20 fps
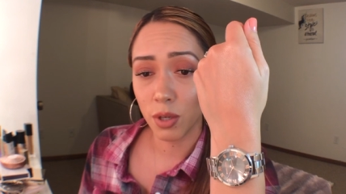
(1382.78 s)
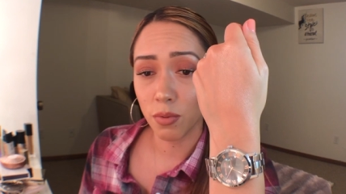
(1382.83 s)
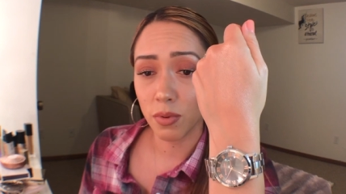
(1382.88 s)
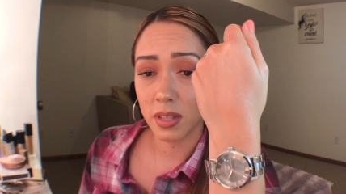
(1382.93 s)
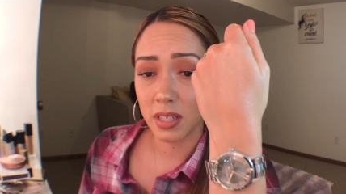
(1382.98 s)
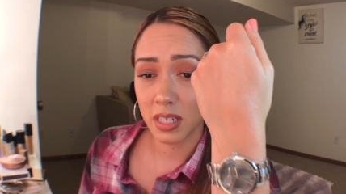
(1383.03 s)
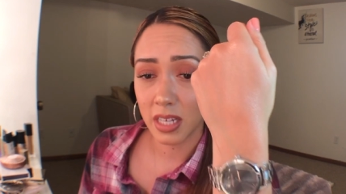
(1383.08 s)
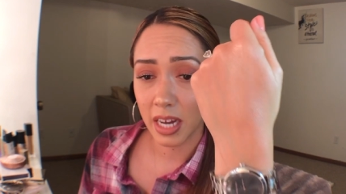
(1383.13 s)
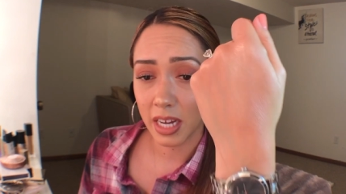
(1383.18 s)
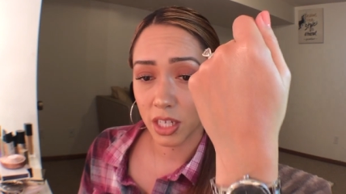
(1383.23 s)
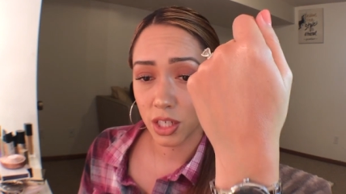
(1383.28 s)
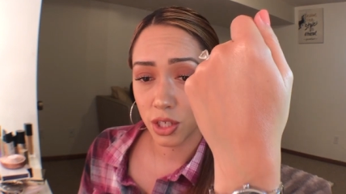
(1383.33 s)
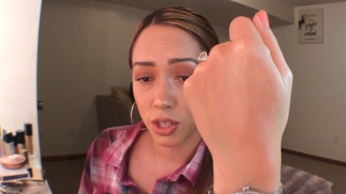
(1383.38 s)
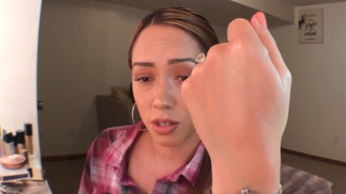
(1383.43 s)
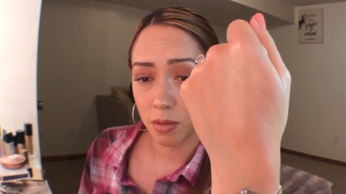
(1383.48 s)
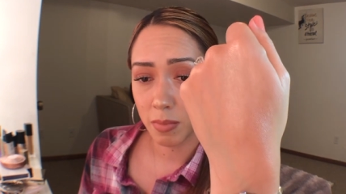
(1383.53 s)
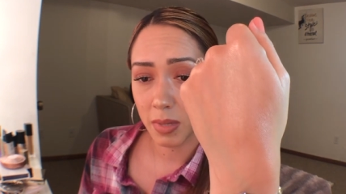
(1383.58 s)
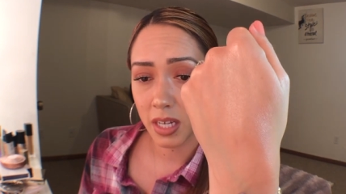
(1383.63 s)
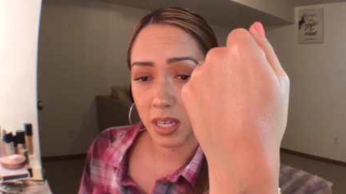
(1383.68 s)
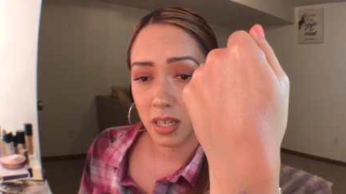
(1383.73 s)
you with
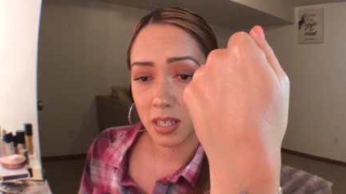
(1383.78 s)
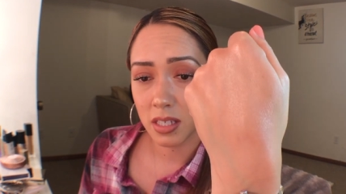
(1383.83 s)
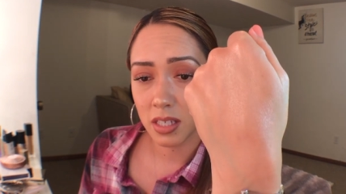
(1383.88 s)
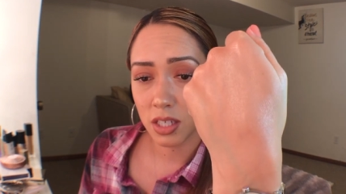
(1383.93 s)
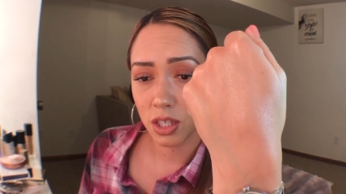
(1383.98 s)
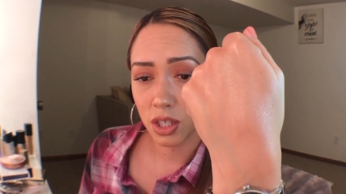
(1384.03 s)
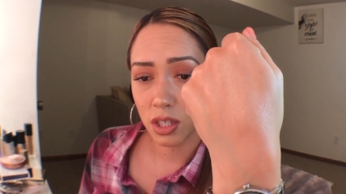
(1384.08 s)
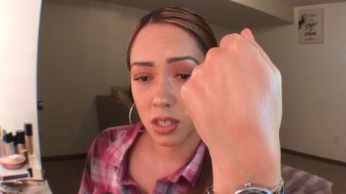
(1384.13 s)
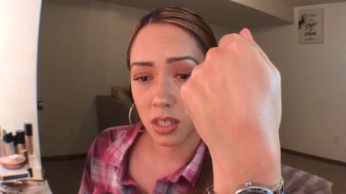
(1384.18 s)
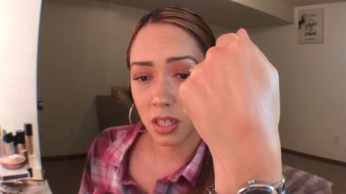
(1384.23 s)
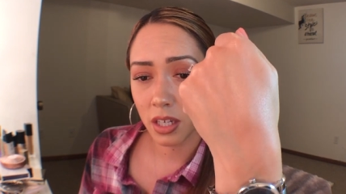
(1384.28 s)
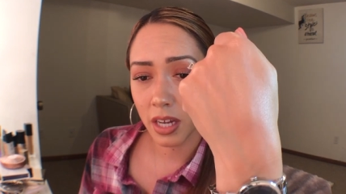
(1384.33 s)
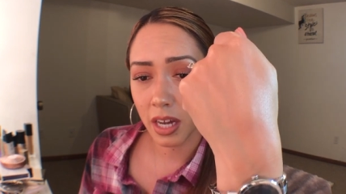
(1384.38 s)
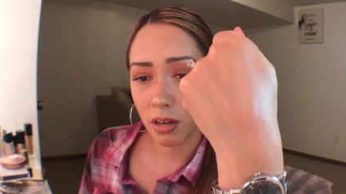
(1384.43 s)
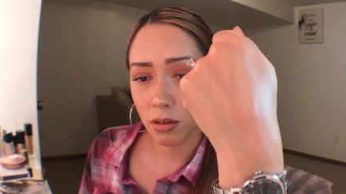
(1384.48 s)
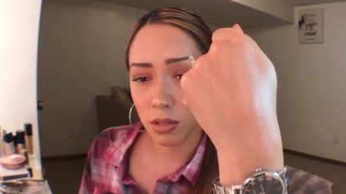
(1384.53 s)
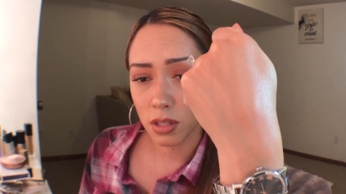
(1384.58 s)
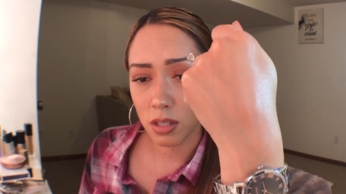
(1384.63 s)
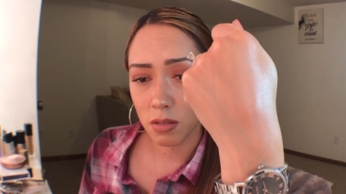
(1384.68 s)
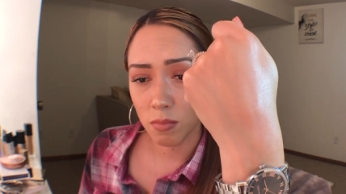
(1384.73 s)
texture, because just look
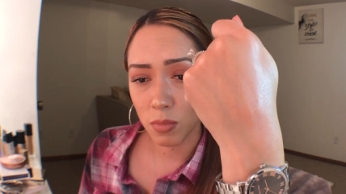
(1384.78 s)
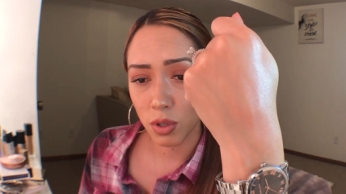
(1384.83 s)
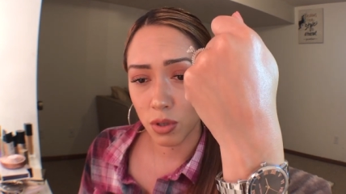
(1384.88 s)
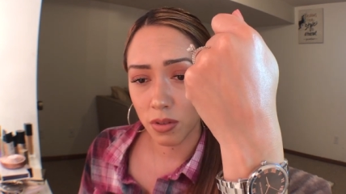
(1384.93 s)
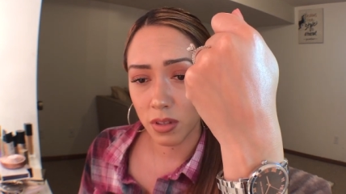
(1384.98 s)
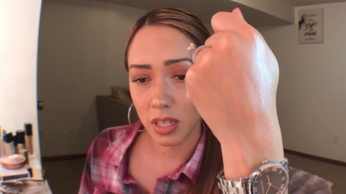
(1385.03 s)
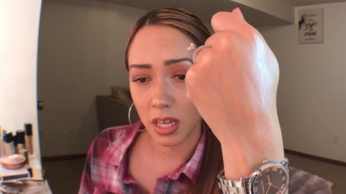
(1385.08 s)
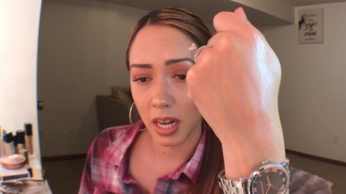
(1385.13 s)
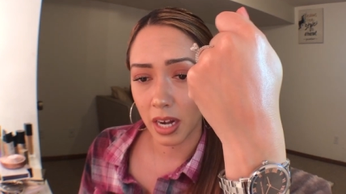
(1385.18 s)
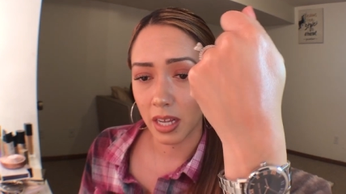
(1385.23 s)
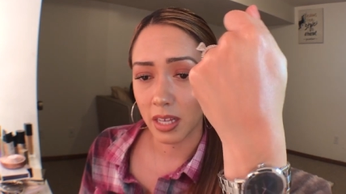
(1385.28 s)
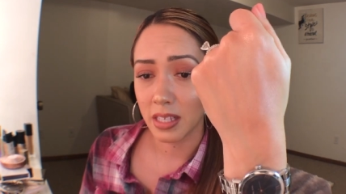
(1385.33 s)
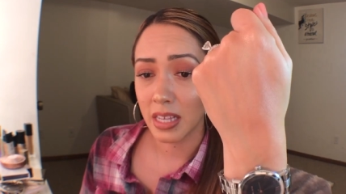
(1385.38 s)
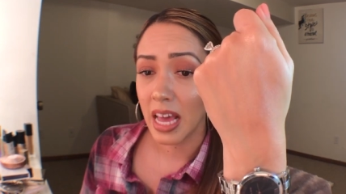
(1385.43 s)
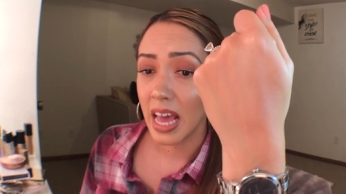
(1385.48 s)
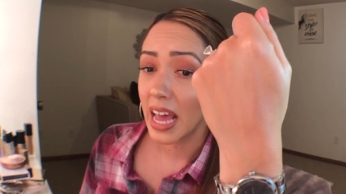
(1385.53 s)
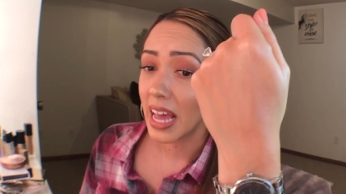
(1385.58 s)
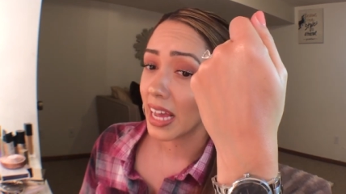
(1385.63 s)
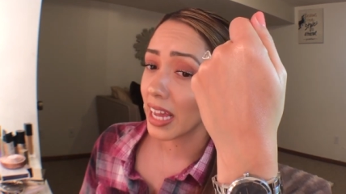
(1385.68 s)
how smooth that is.